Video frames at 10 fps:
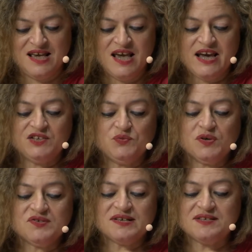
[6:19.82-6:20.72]
it
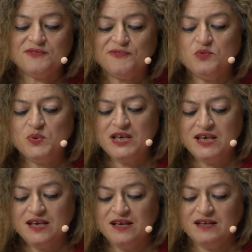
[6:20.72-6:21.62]
was as if
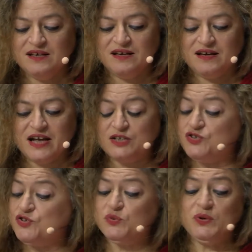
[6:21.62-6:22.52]
we, and
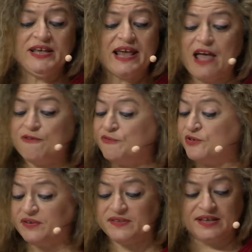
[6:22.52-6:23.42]
truly
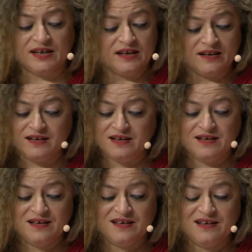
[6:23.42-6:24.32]
everything,
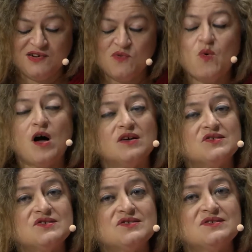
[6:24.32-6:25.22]

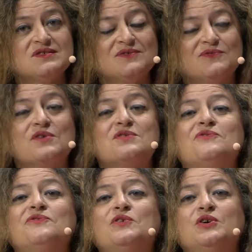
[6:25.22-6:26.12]
was for the
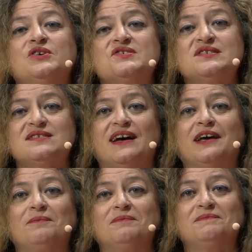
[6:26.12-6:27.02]
first
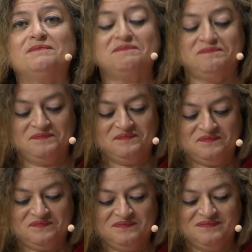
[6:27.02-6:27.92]
time.
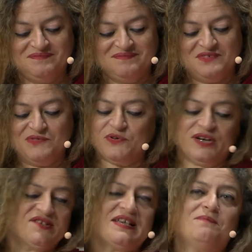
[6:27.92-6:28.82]
For
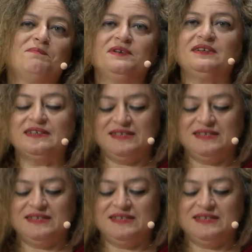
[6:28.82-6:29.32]
example,